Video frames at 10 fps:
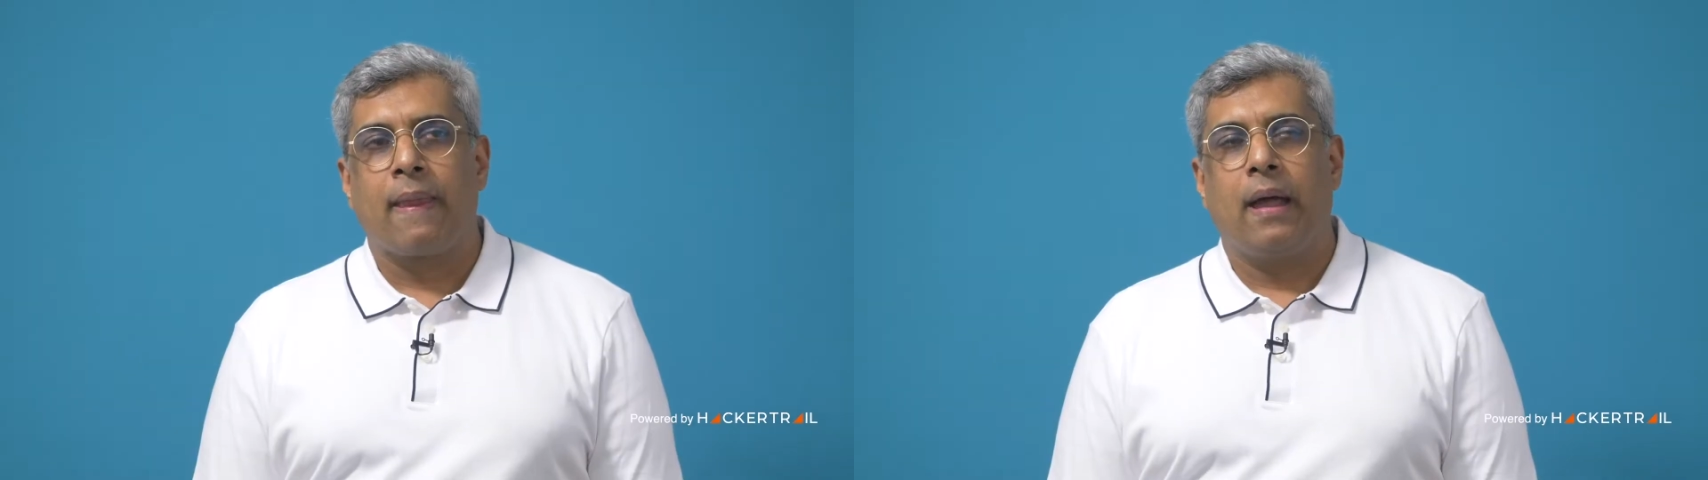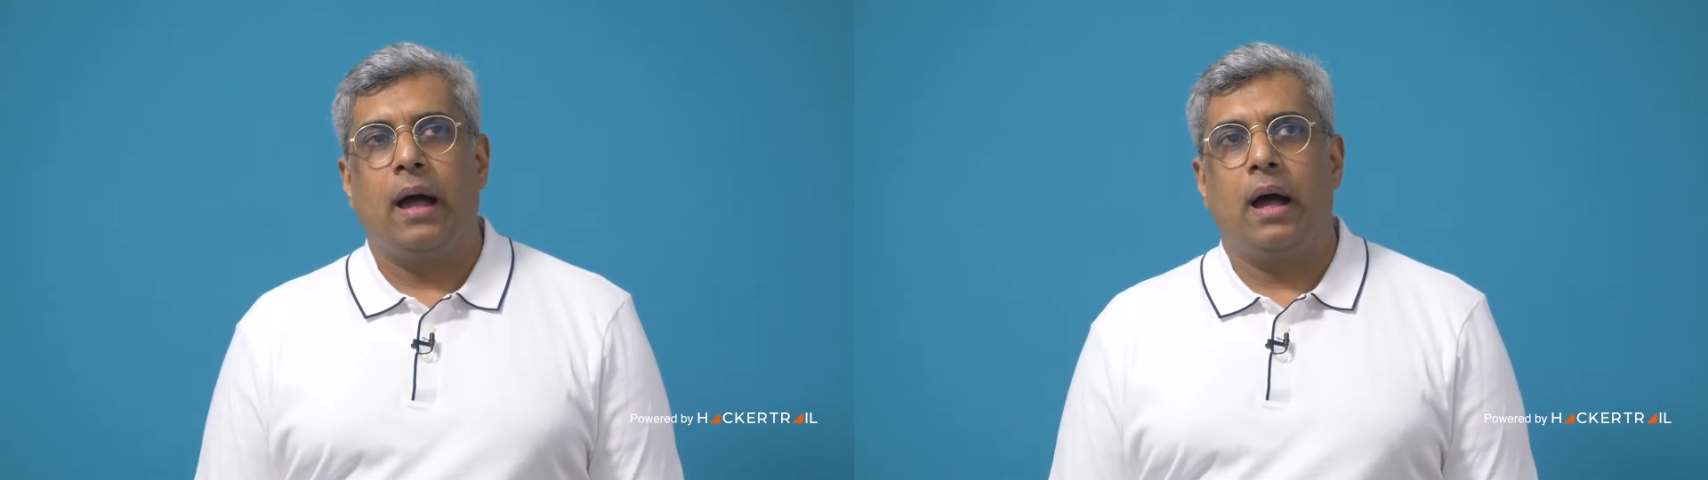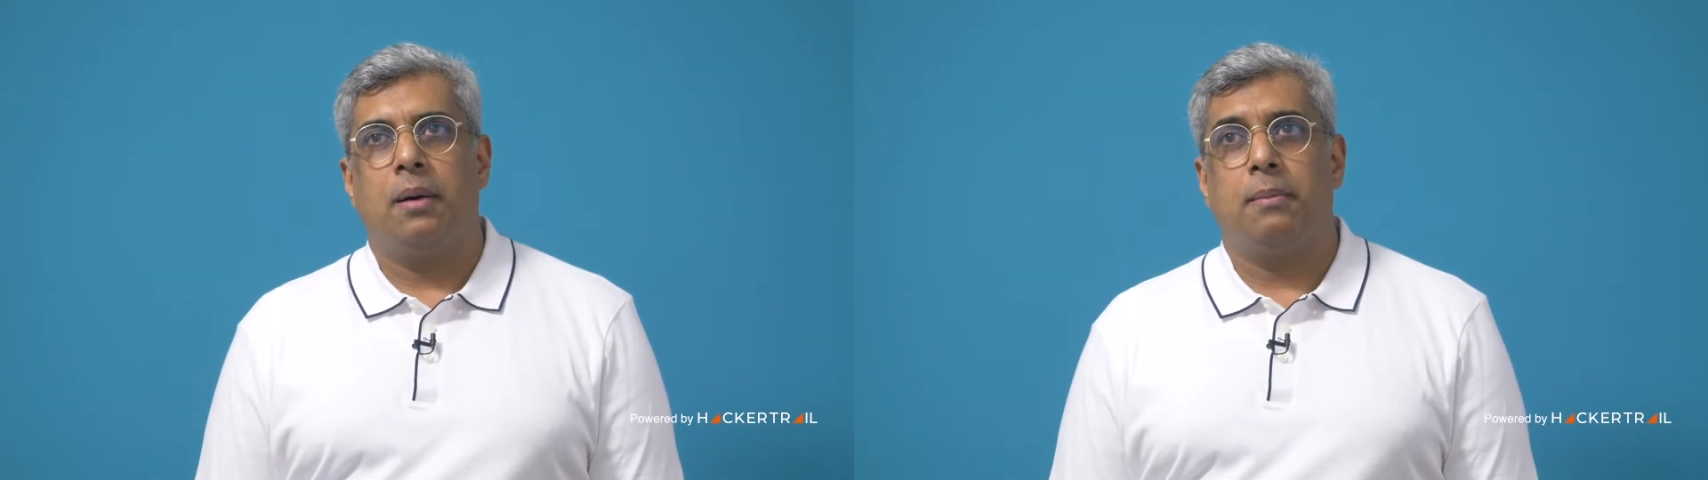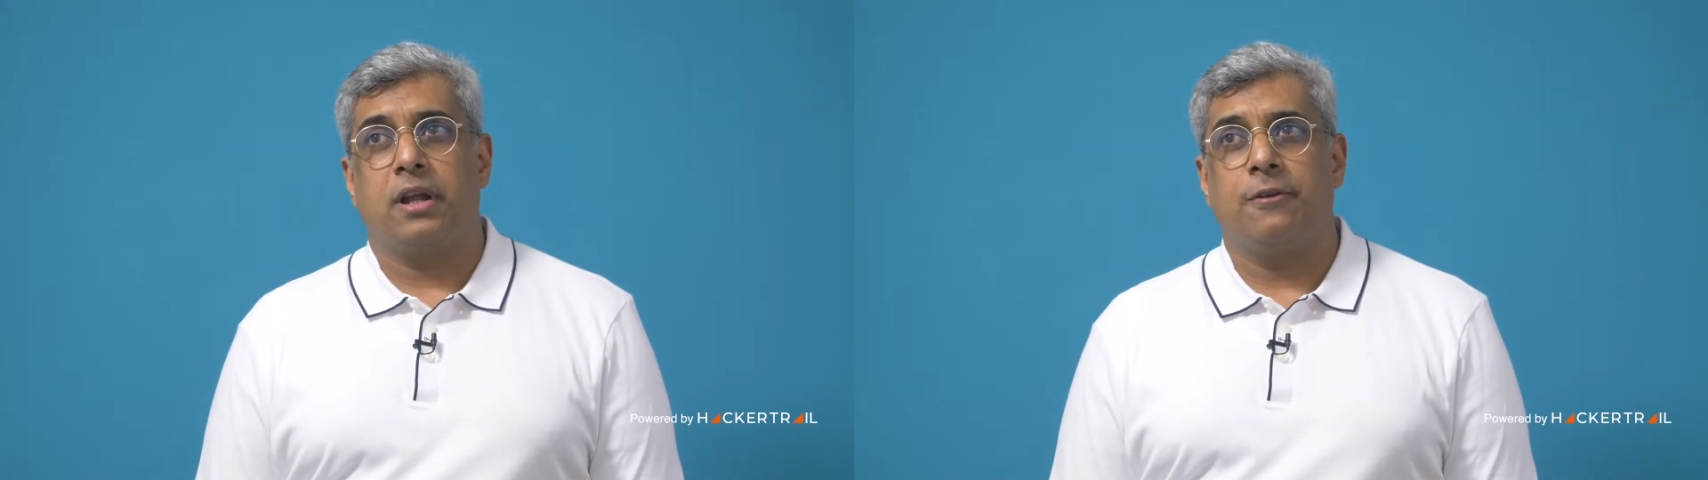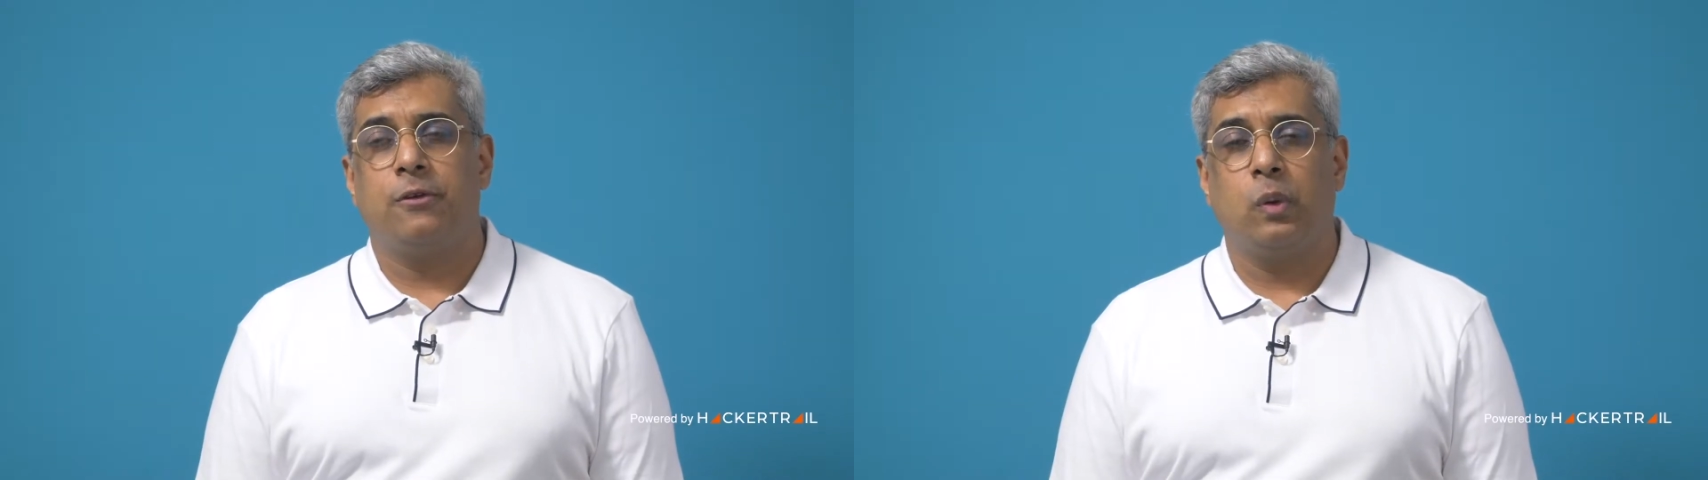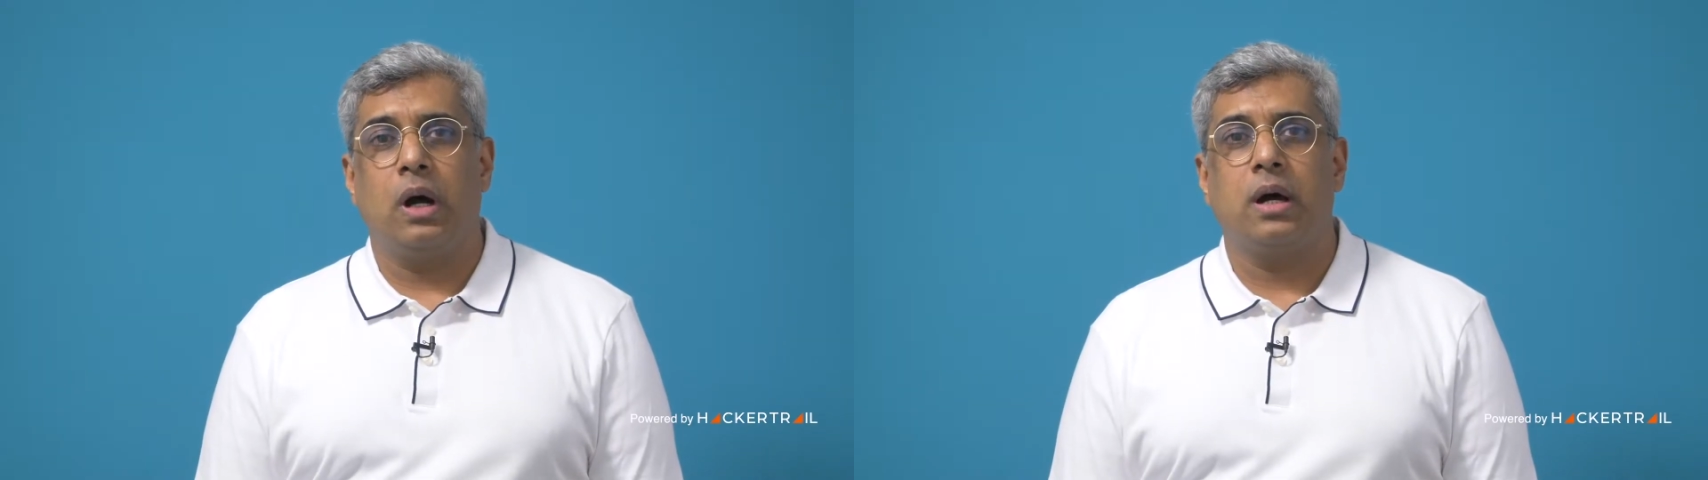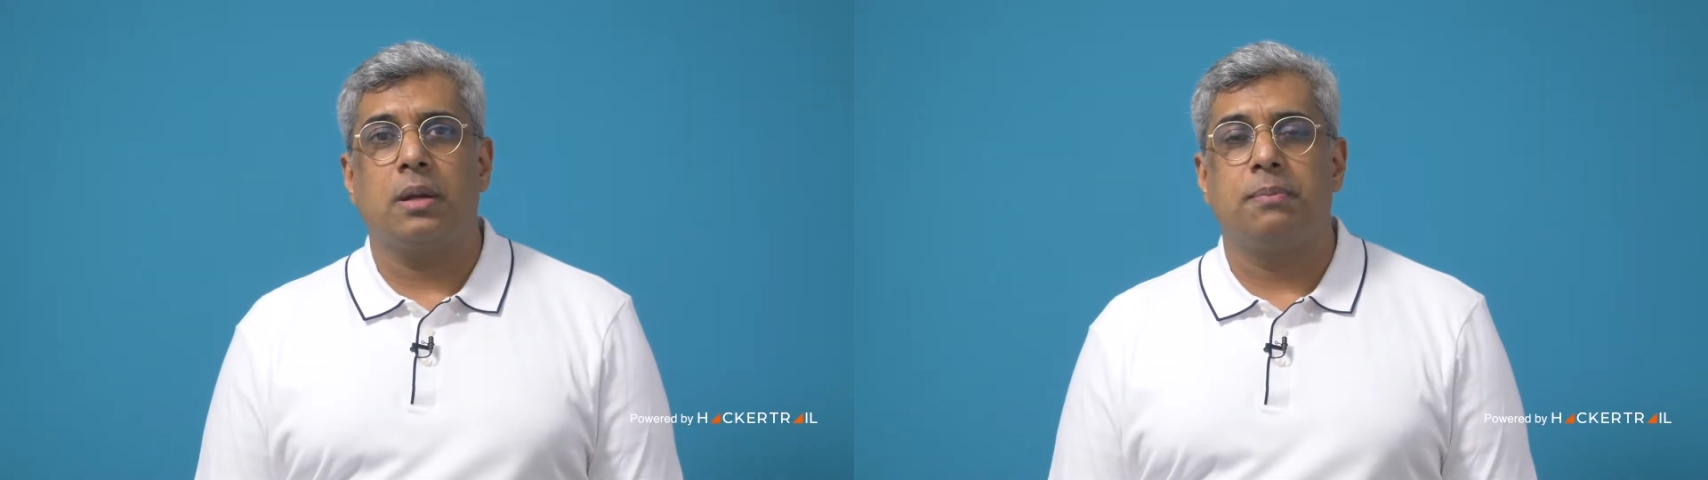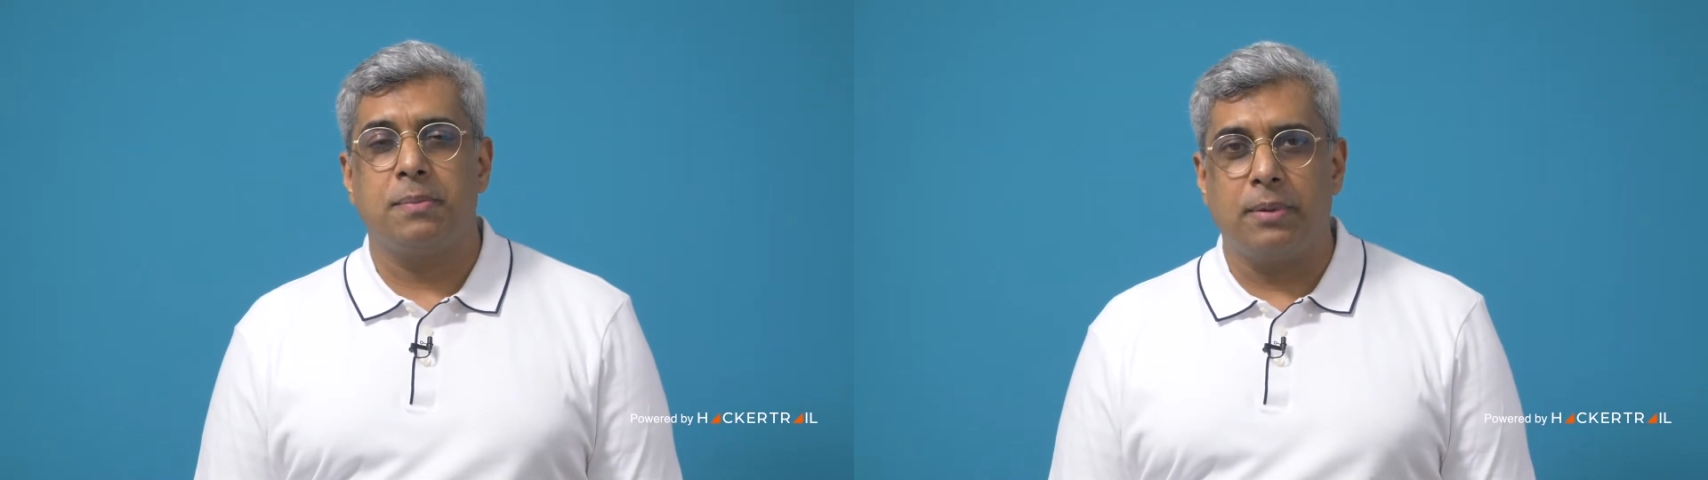But if you are
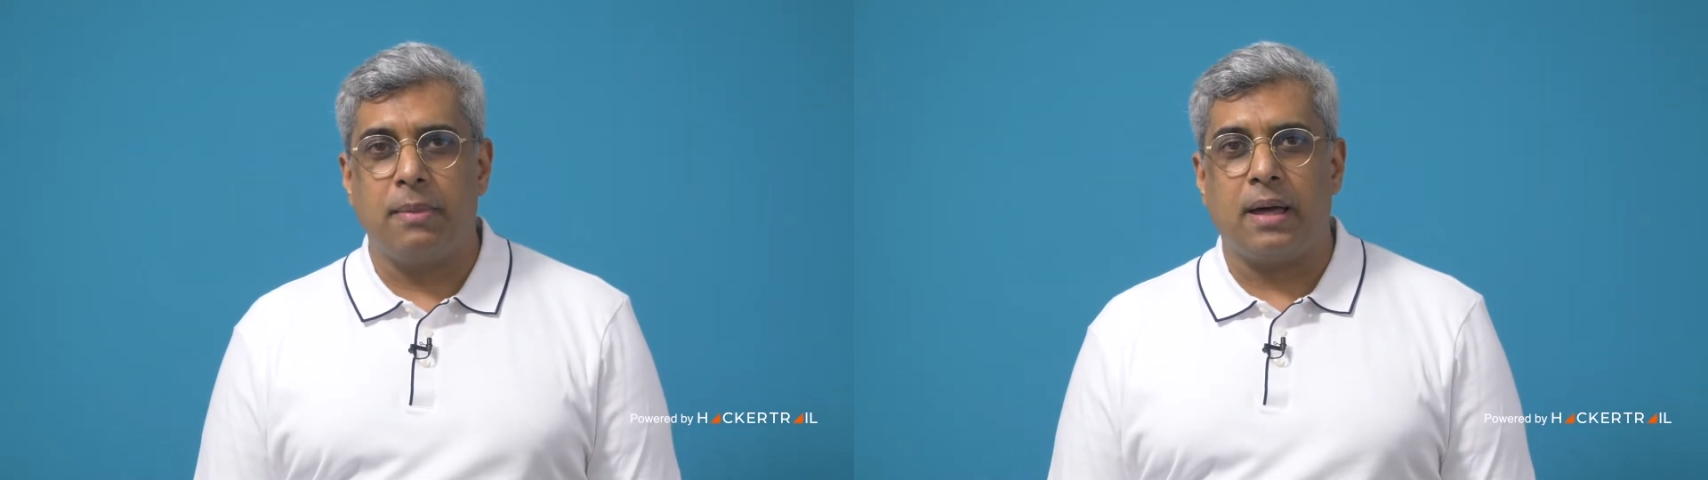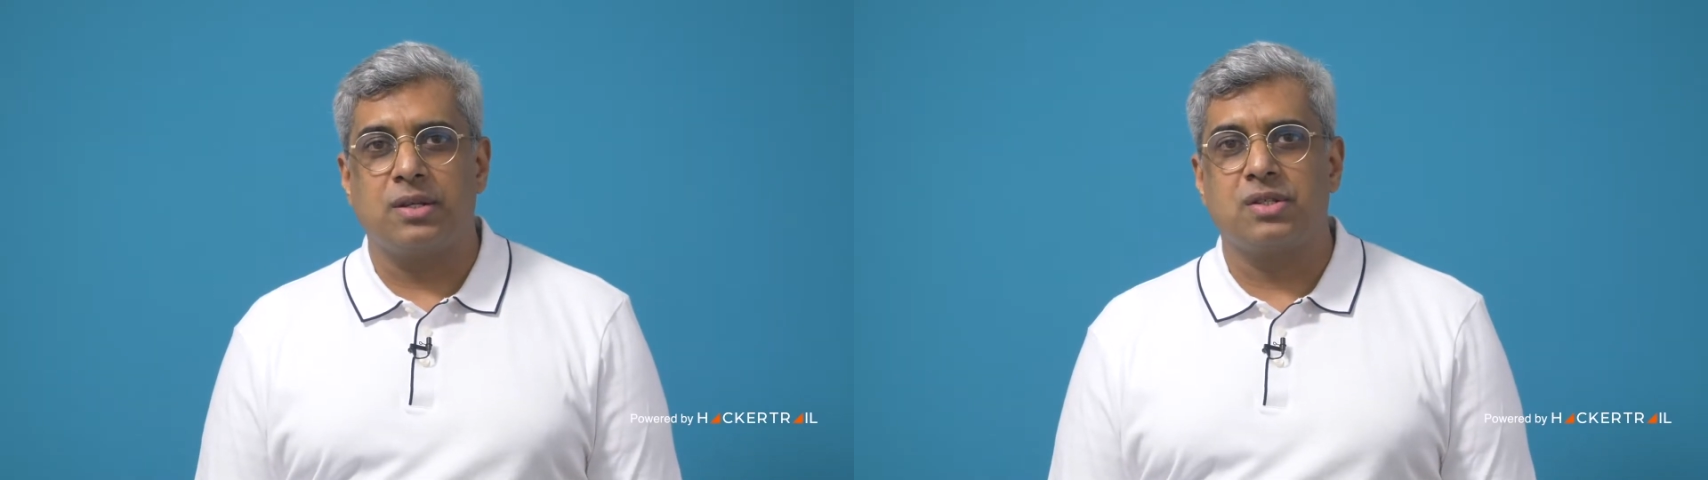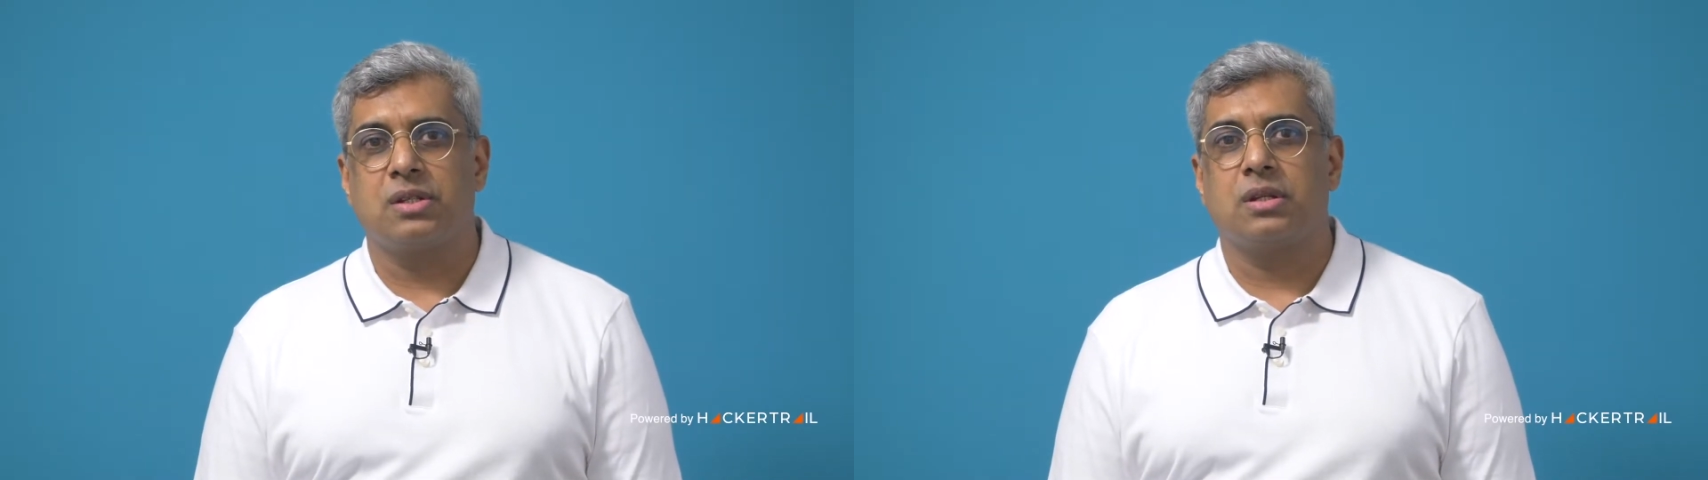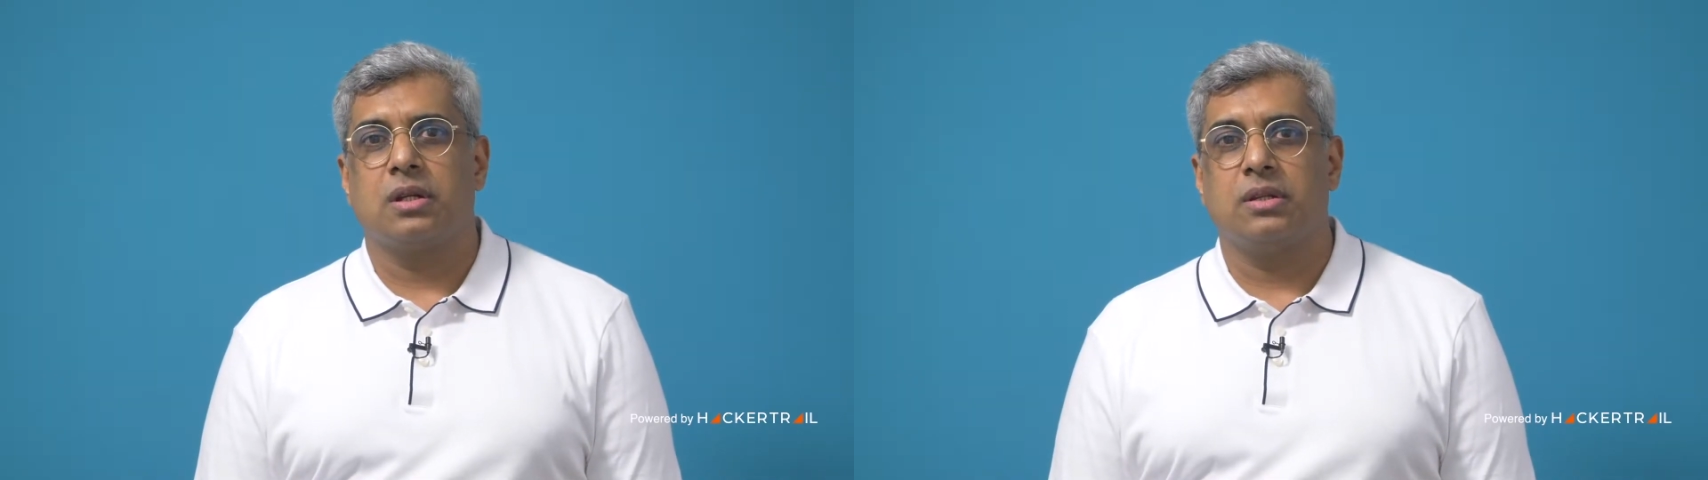a people manager,